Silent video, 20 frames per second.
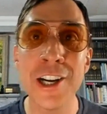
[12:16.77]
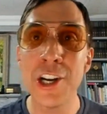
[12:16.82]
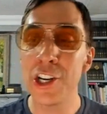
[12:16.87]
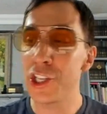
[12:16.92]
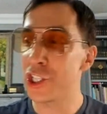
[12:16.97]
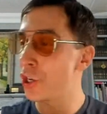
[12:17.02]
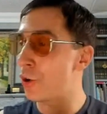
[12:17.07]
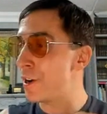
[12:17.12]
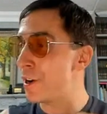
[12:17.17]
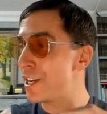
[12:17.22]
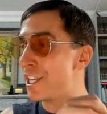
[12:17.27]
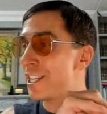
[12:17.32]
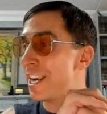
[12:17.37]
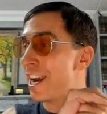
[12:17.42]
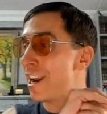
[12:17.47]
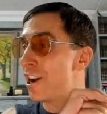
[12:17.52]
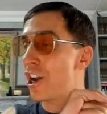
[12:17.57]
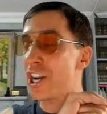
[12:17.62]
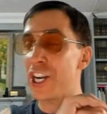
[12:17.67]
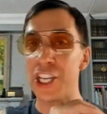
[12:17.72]
Sorry to
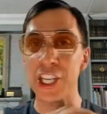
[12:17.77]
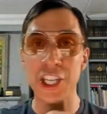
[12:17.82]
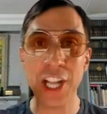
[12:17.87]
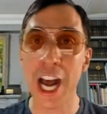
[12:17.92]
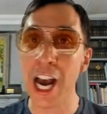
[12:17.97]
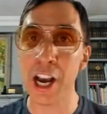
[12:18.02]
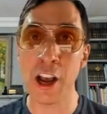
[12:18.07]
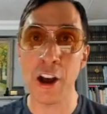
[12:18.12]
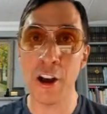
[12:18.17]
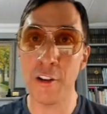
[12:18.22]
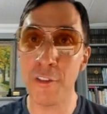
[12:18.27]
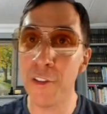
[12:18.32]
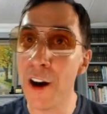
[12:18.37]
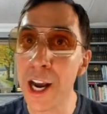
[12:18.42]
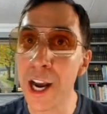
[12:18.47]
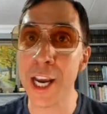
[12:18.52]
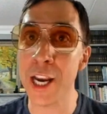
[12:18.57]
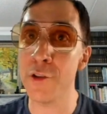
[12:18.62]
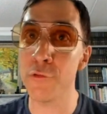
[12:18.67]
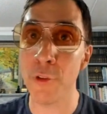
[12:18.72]
sound like a stuck
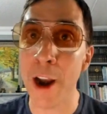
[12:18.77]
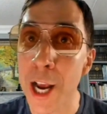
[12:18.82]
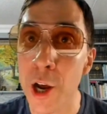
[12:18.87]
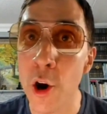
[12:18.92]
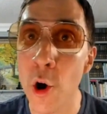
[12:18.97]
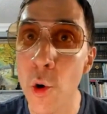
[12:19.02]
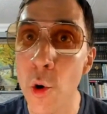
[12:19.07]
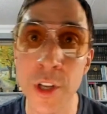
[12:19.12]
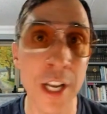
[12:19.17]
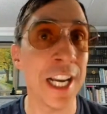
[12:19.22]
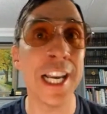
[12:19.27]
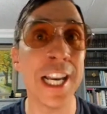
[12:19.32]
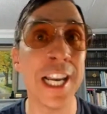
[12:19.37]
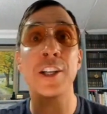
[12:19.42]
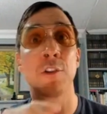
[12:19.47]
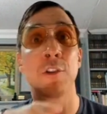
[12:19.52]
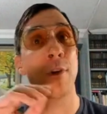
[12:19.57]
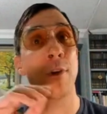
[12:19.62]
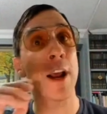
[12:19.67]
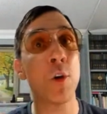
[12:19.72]
fucking record. At
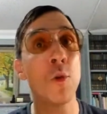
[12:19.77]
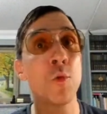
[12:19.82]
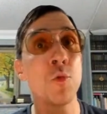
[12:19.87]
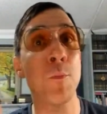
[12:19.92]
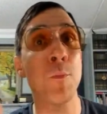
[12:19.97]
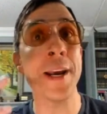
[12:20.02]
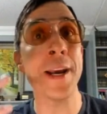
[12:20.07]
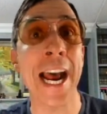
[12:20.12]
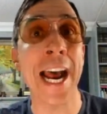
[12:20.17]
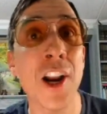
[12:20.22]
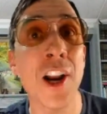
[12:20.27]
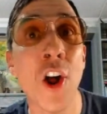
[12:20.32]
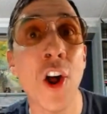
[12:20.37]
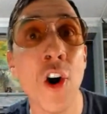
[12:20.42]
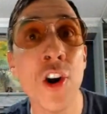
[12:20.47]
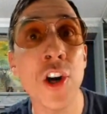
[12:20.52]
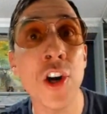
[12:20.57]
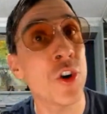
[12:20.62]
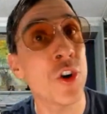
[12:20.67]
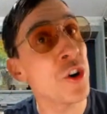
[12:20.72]
least a record would be
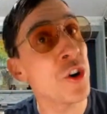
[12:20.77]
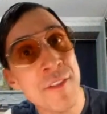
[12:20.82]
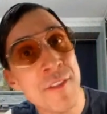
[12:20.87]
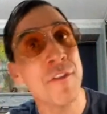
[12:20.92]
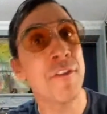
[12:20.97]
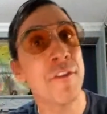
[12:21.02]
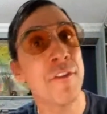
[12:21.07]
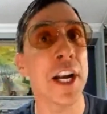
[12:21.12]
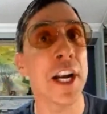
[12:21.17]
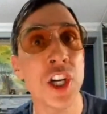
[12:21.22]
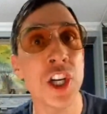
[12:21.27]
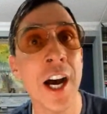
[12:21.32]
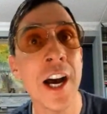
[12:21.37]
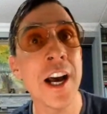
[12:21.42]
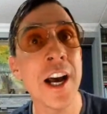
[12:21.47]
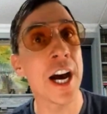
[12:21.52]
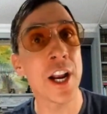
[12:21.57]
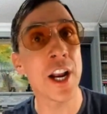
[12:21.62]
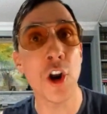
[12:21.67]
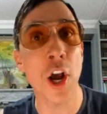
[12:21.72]
analog, couldn't infect you,
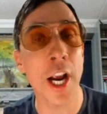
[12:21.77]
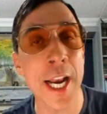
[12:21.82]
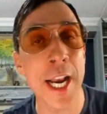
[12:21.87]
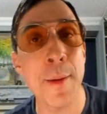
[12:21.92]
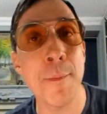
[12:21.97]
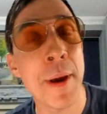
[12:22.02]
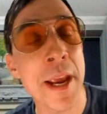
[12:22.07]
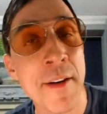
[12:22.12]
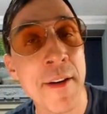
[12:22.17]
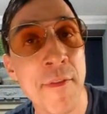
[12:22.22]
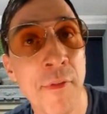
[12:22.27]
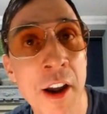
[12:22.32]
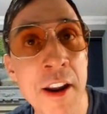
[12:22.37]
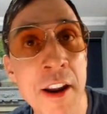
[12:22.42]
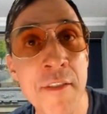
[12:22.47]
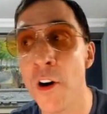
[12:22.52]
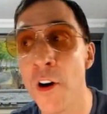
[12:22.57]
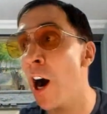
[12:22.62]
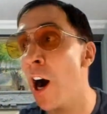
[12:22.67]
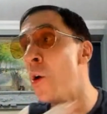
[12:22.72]
unlike an
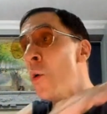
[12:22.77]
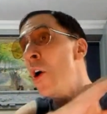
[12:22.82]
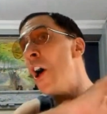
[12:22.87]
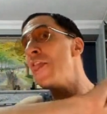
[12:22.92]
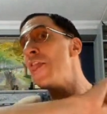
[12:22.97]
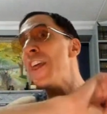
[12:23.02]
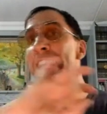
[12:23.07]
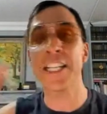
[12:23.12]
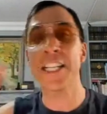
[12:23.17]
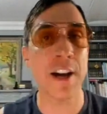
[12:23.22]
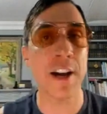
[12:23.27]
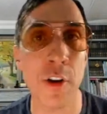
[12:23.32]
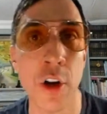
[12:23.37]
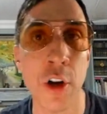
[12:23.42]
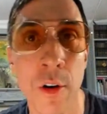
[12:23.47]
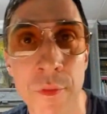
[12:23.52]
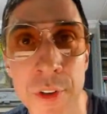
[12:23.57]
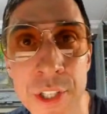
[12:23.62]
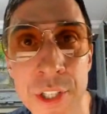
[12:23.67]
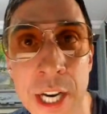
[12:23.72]
MP3 file. There's another
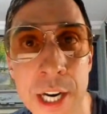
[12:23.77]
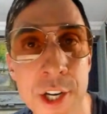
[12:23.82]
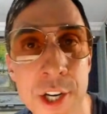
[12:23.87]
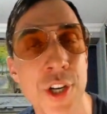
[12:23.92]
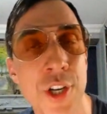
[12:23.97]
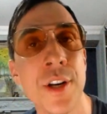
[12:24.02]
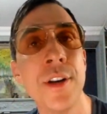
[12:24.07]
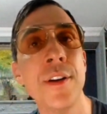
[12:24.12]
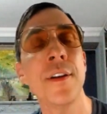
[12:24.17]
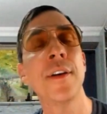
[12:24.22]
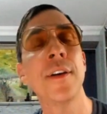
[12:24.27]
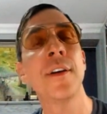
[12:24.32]
conversation.